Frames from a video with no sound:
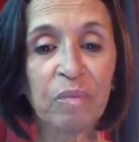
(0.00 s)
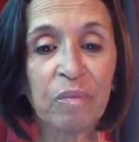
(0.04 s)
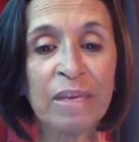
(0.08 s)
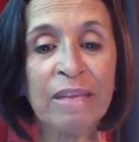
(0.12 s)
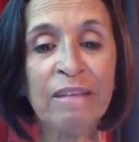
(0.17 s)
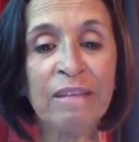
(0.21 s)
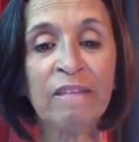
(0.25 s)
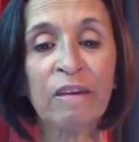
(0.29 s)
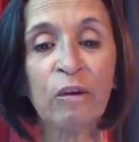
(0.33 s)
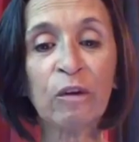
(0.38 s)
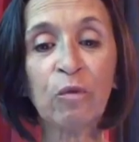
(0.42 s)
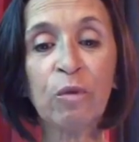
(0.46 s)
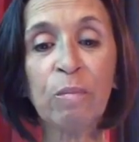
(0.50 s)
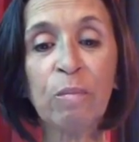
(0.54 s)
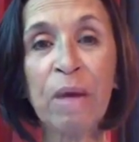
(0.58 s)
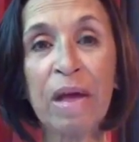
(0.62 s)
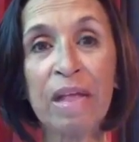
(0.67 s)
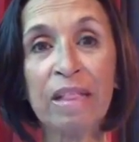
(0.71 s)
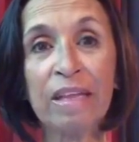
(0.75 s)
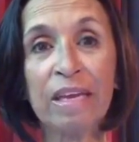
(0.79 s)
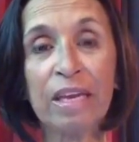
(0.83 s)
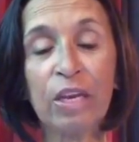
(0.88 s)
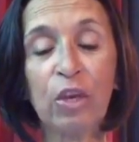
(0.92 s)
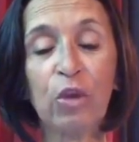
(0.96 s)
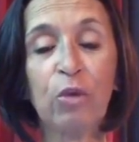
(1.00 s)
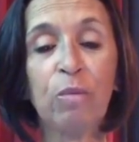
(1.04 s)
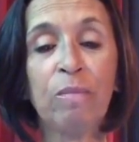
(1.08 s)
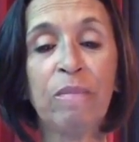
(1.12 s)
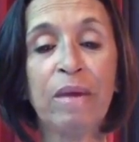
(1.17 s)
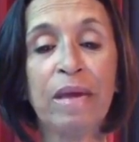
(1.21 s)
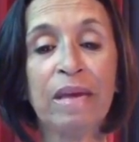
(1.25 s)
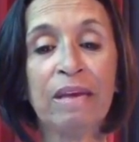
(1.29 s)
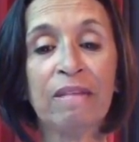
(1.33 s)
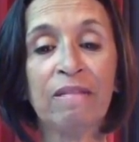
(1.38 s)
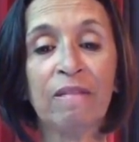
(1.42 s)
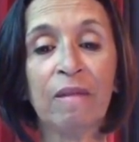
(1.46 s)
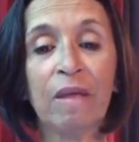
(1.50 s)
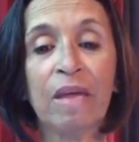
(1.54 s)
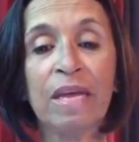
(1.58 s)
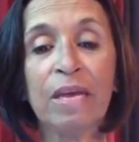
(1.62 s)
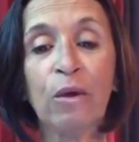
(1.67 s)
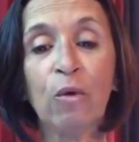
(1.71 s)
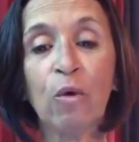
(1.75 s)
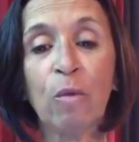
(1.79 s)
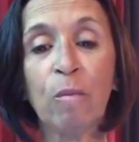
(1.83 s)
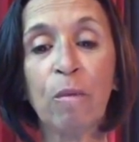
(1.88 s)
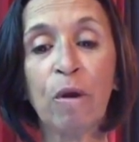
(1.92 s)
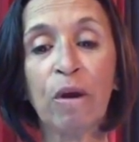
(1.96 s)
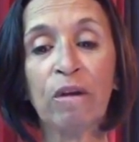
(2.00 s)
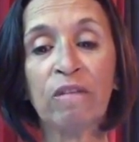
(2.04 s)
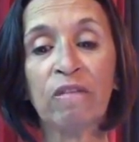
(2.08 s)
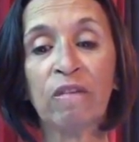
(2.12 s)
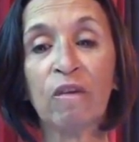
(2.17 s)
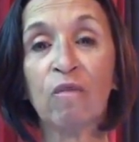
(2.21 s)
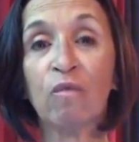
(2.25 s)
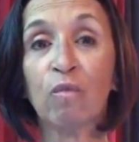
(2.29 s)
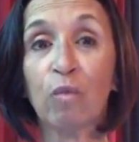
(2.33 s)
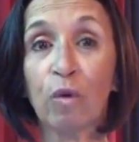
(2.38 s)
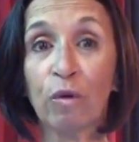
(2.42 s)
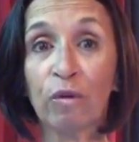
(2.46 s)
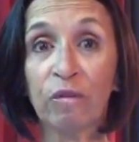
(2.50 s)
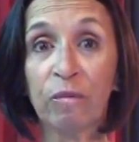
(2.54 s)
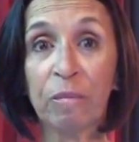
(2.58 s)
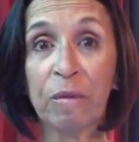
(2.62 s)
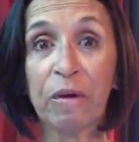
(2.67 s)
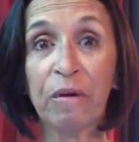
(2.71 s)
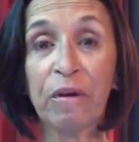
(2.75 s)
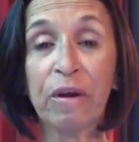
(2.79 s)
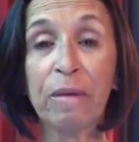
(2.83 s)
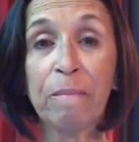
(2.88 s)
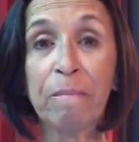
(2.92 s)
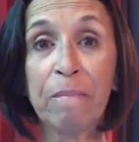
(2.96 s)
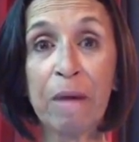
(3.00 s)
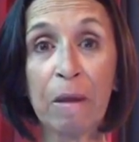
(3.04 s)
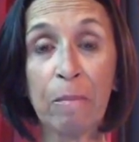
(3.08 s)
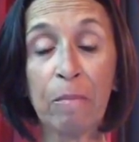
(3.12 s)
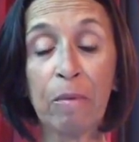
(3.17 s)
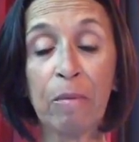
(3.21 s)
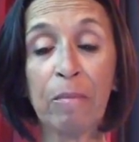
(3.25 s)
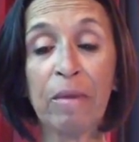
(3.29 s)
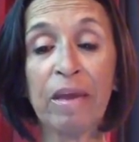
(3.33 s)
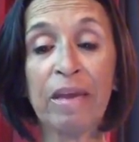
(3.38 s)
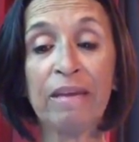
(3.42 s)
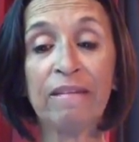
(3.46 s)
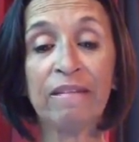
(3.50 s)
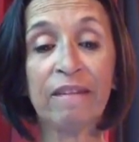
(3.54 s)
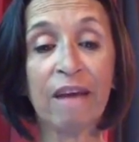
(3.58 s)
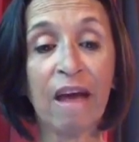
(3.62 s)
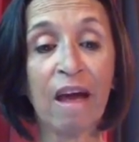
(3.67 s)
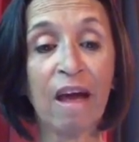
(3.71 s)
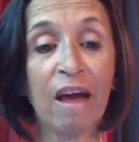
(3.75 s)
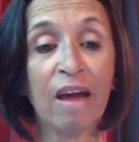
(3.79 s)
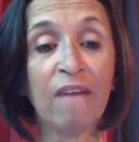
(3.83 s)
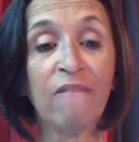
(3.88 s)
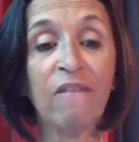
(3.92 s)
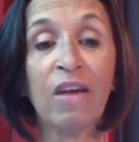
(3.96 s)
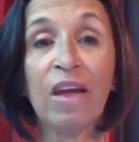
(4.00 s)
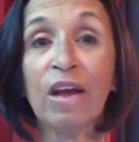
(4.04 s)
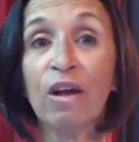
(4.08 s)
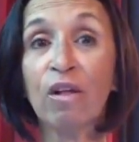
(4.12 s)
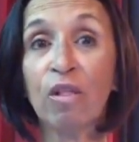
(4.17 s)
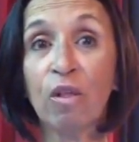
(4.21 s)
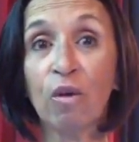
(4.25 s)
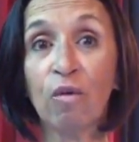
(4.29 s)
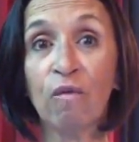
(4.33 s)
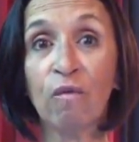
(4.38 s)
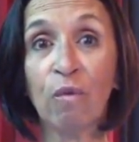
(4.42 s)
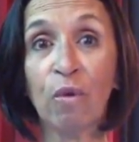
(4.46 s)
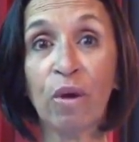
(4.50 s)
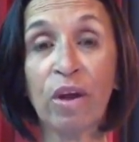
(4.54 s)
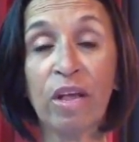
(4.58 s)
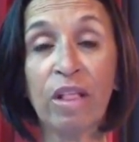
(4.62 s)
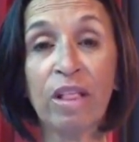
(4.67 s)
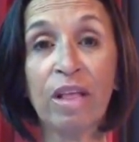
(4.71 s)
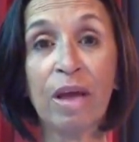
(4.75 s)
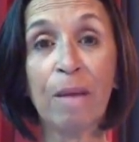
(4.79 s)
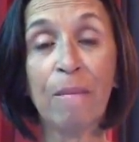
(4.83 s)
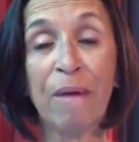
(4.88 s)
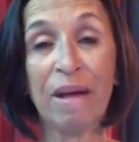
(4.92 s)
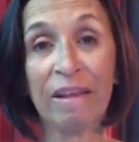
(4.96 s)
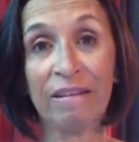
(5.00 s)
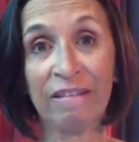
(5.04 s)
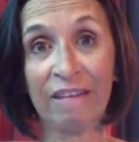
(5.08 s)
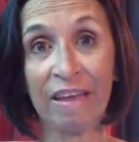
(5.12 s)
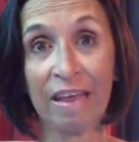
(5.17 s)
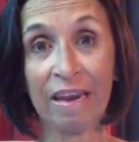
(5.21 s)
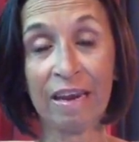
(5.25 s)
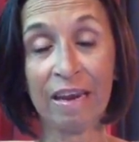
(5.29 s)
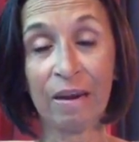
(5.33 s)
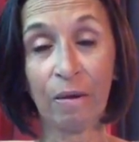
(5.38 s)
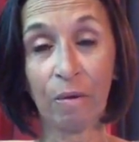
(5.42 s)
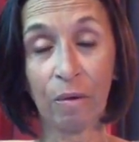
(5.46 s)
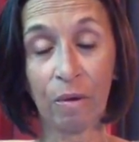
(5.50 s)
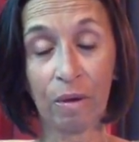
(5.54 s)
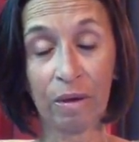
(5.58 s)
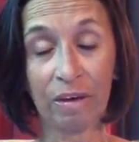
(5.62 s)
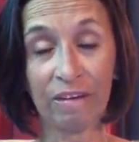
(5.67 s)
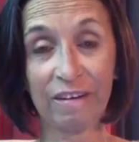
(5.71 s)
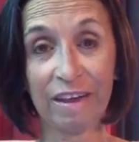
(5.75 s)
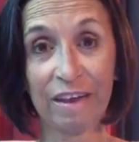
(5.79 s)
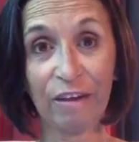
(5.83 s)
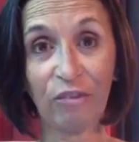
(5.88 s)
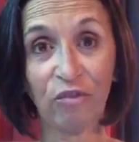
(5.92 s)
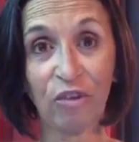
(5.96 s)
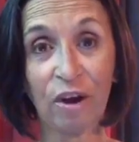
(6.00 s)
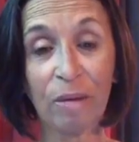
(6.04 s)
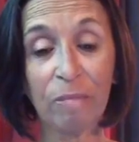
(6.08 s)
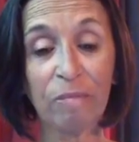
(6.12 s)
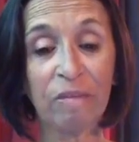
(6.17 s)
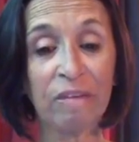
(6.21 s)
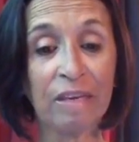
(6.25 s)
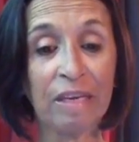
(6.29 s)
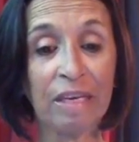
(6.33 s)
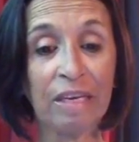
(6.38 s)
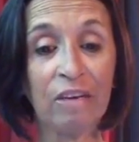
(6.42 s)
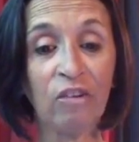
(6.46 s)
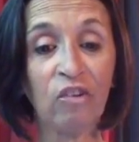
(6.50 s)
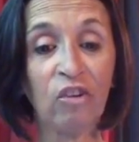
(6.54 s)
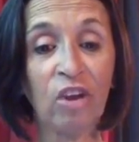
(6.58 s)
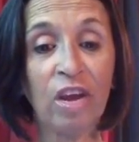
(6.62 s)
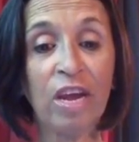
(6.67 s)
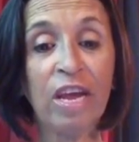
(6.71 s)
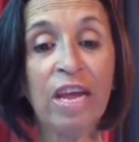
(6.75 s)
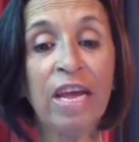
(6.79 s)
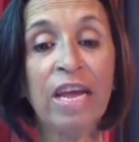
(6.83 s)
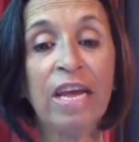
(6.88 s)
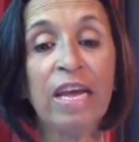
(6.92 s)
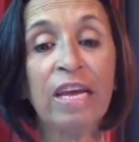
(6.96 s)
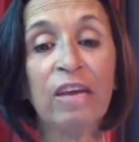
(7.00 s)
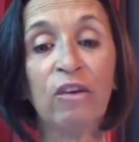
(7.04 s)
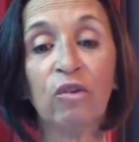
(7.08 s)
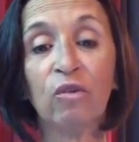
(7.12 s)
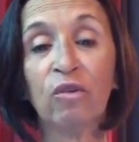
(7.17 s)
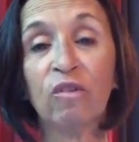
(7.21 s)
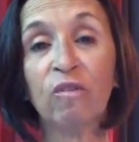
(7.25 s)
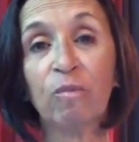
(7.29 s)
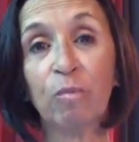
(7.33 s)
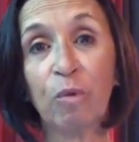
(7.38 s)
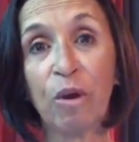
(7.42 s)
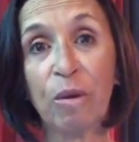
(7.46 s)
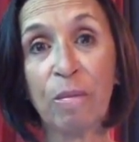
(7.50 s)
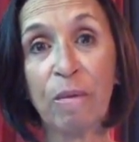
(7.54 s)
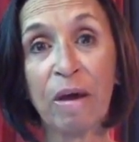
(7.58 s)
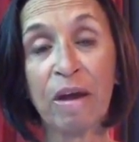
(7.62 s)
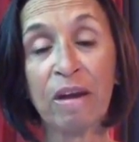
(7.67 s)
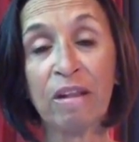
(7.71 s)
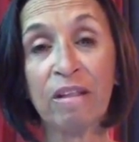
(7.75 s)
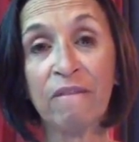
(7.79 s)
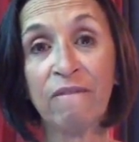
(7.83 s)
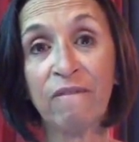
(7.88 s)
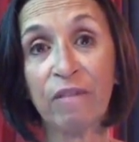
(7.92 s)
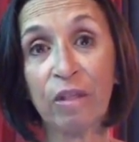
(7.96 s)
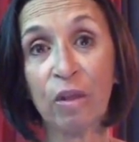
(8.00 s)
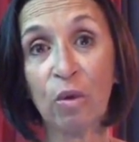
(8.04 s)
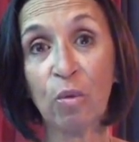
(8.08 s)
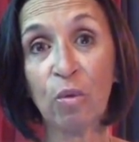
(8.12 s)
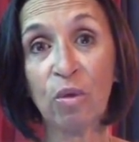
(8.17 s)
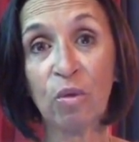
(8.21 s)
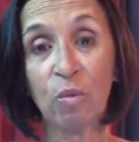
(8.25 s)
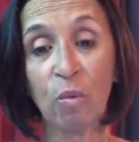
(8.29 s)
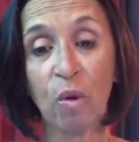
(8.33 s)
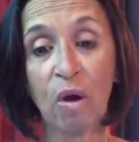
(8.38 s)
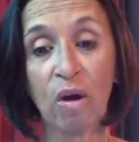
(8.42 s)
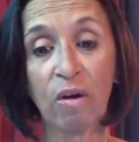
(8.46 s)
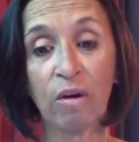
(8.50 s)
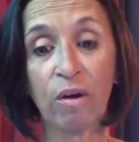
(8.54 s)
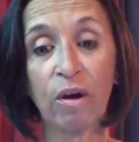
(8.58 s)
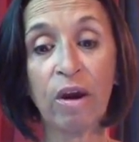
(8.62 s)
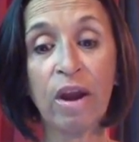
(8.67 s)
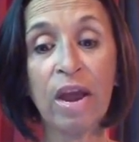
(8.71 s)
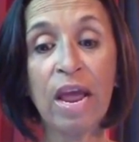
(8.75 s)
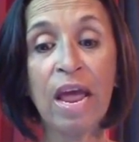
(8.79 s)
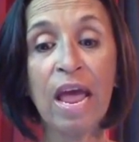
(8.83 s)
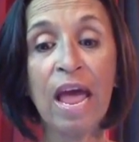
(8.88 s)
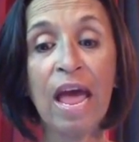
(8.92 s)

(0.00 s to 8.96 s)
insect repellent, you mix equal parts of rosemary, peppermint, thyme, and clove oil, about 10, 10 drops each, into a spray bottle and fill it with water.